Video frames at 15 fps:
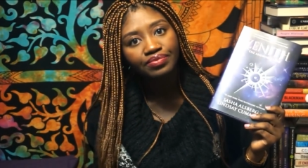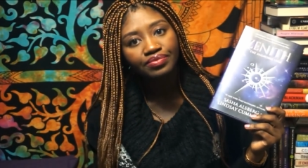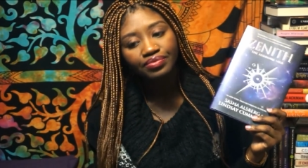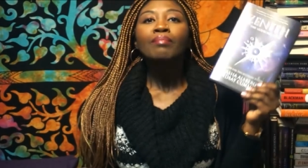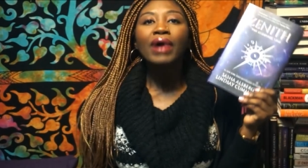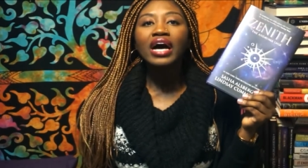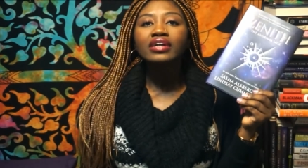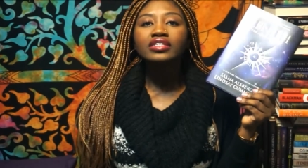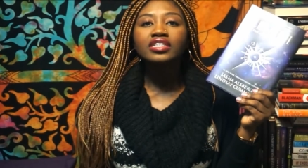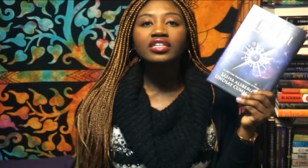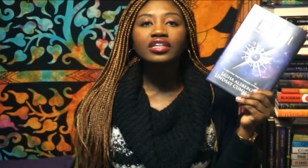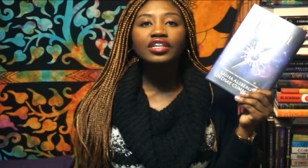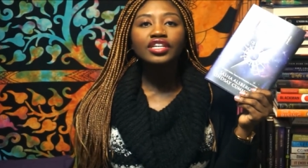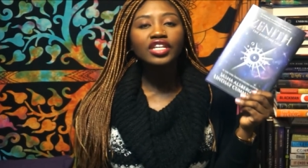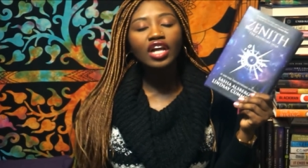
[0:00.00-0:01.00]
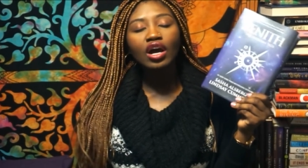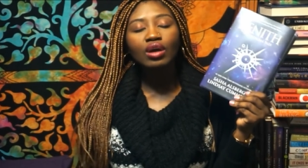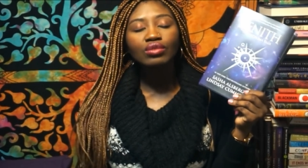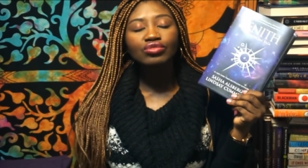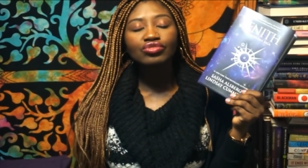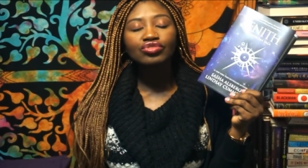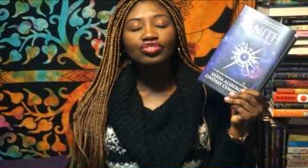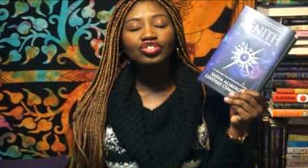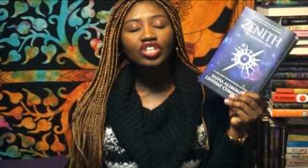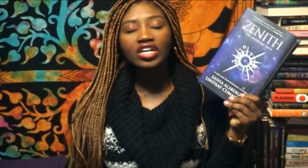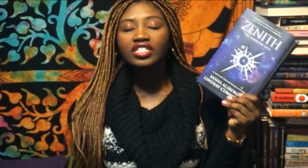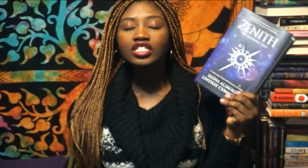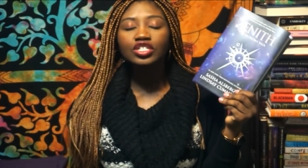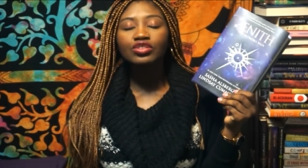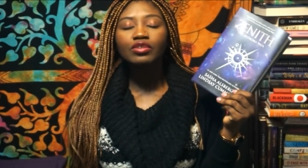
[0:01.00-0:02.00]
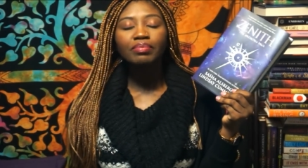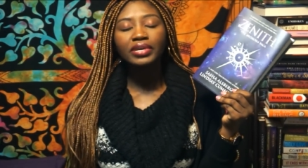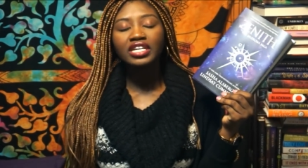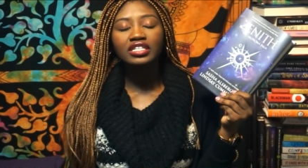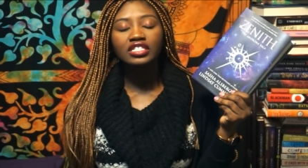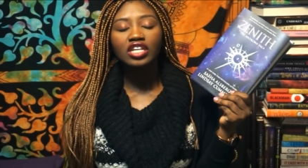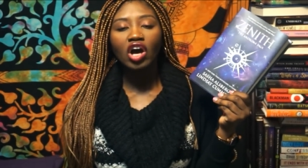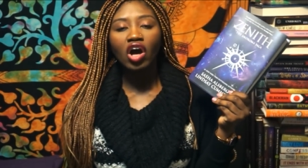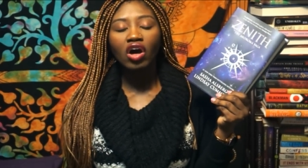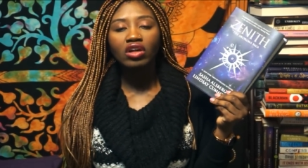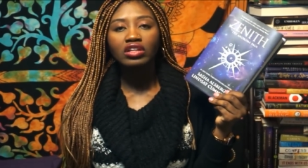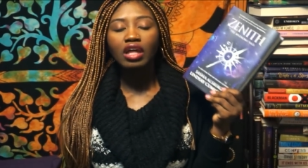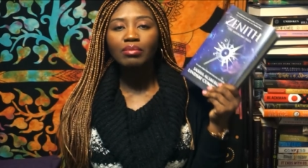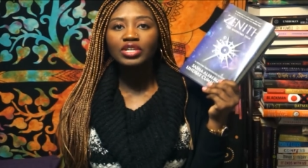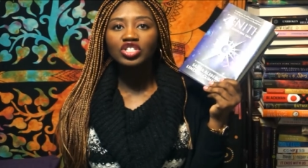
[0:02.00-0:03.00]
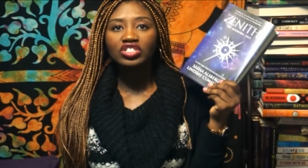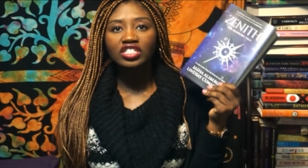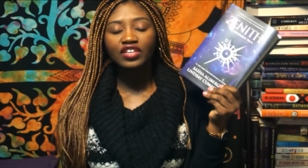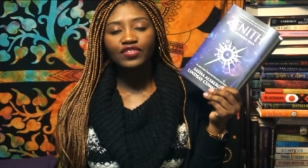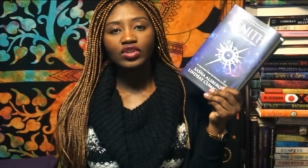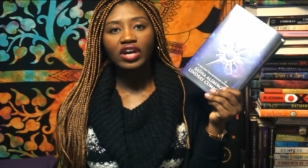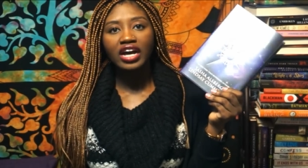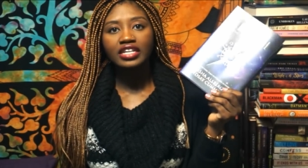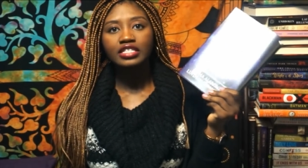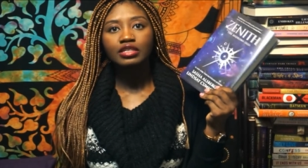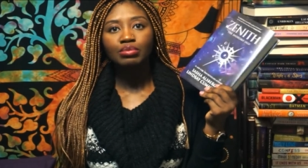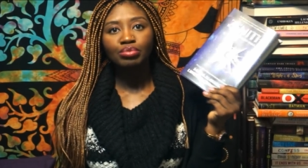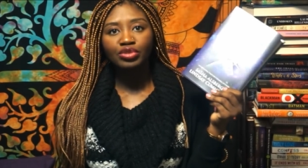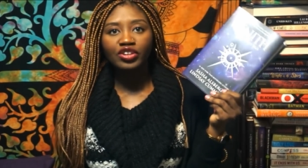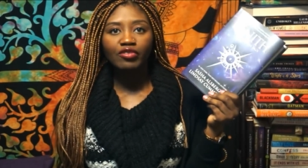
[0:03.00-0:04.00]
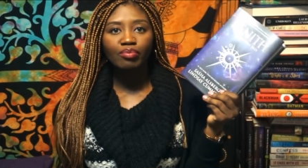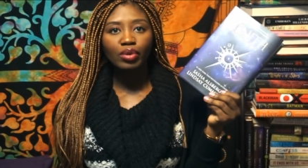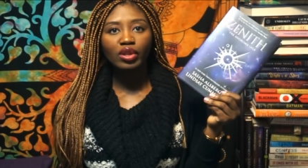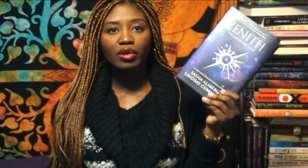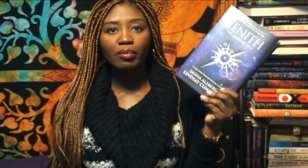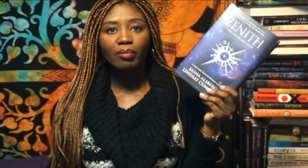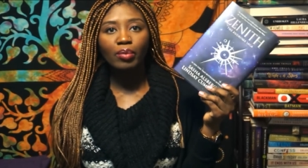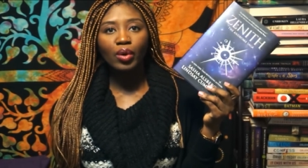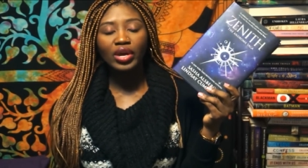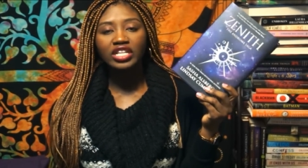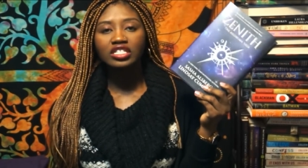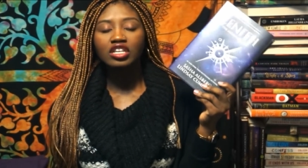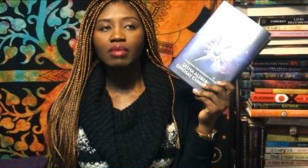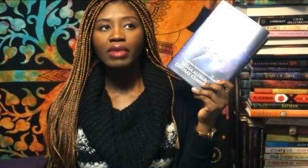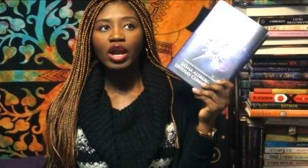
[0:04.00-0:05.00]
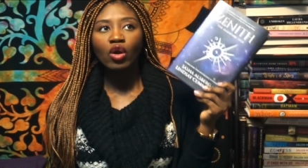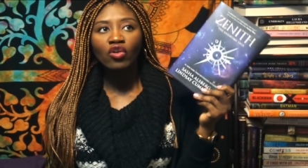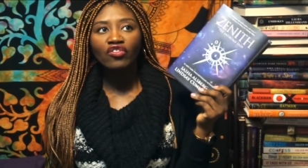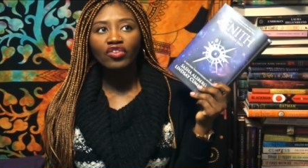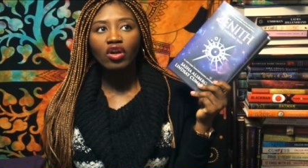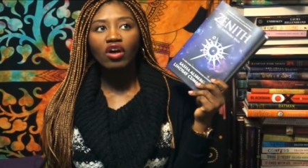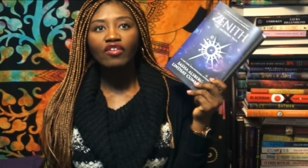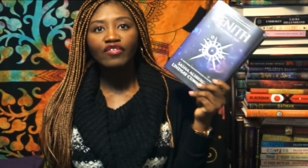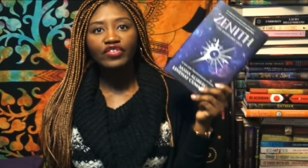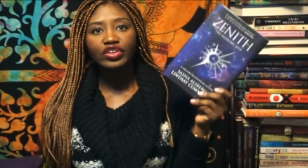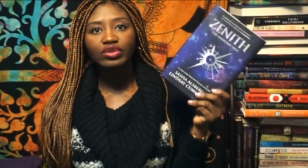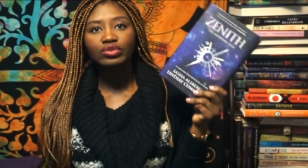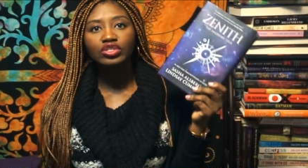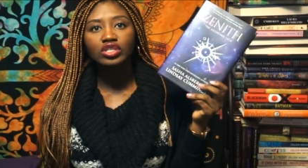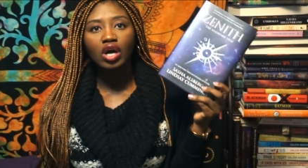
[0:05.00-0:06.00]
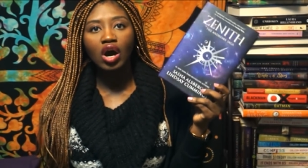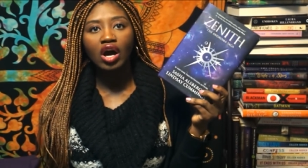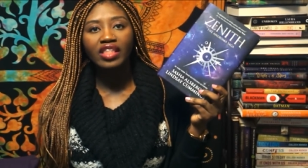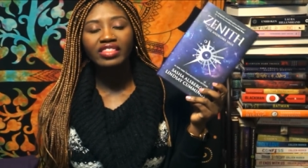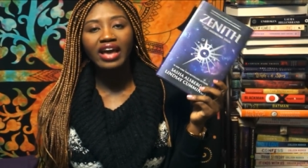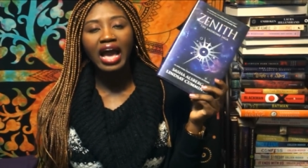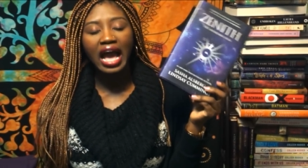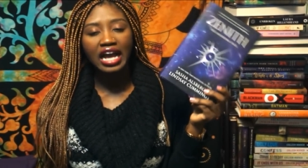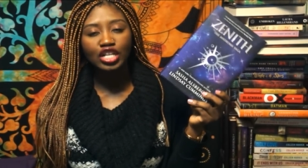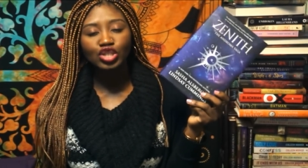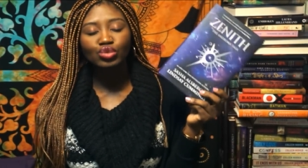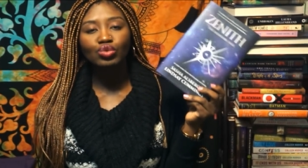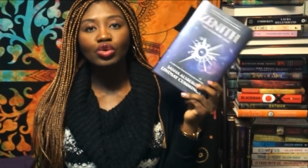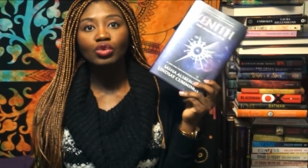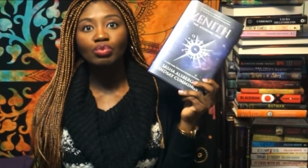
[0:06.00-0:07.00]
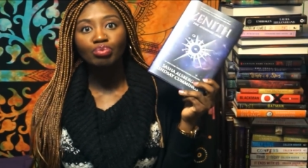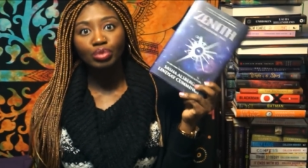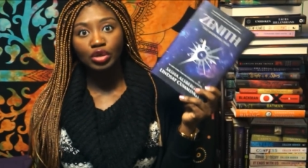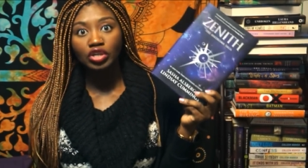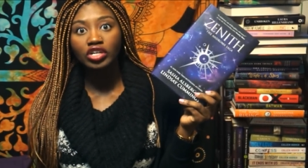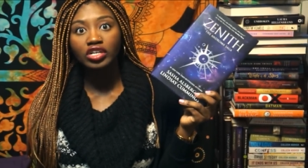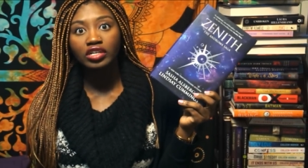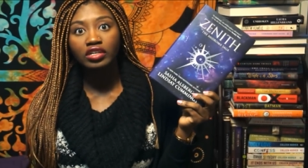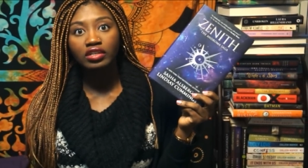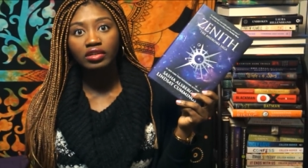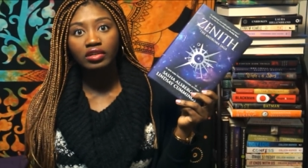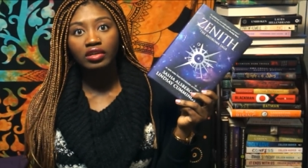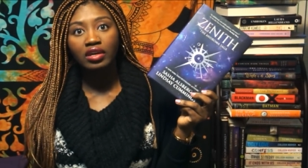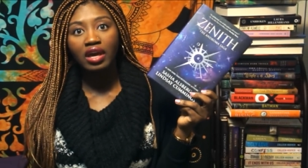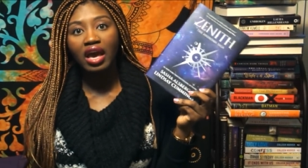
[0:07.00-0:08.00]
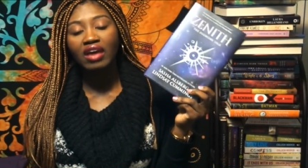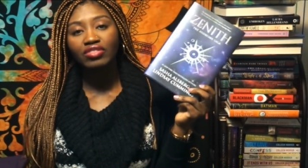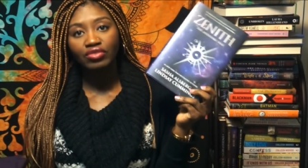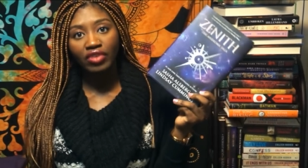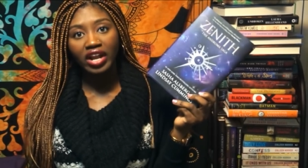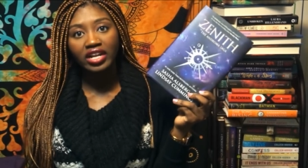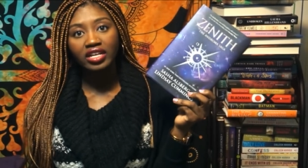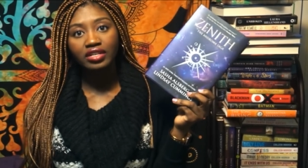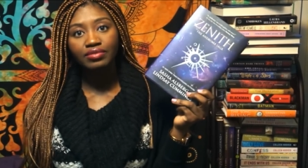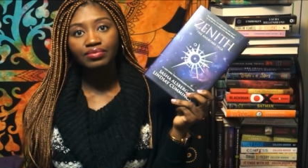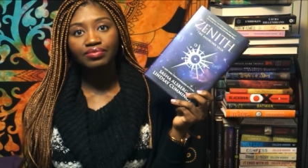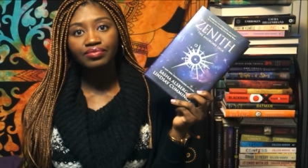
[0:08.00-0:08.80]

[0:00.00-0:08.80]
But, you know, just to appease y'all, let me just give you guys some brief bullet points on my overall views on the actual book and the writing.